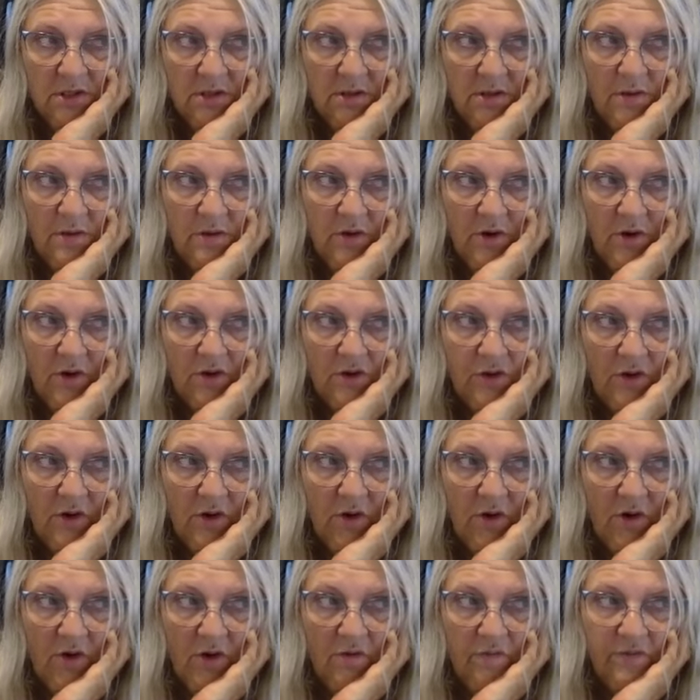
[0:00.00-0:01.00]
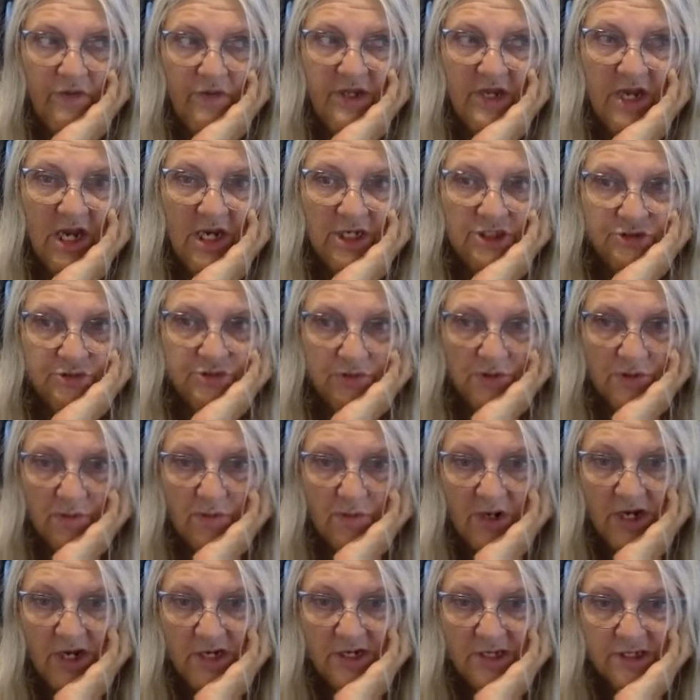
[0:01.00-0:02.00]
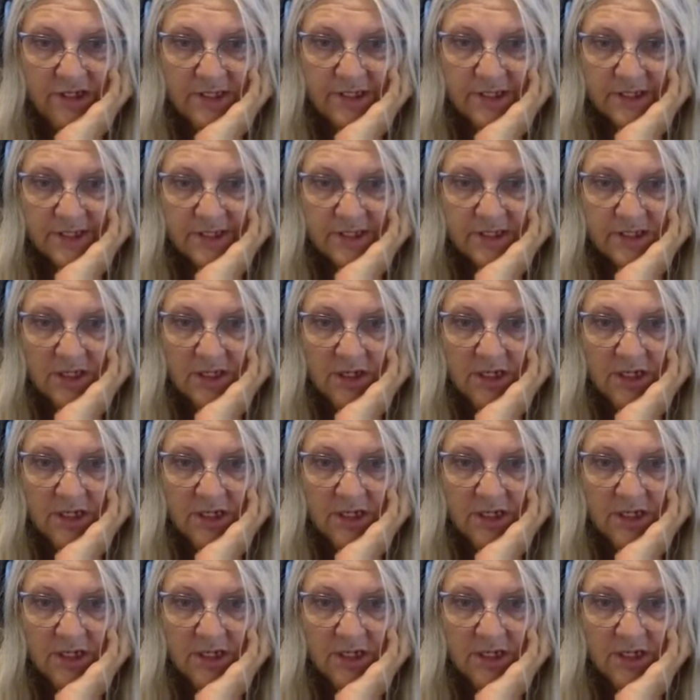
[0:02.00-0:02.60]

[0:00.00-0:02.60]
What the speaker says: not of the actual words.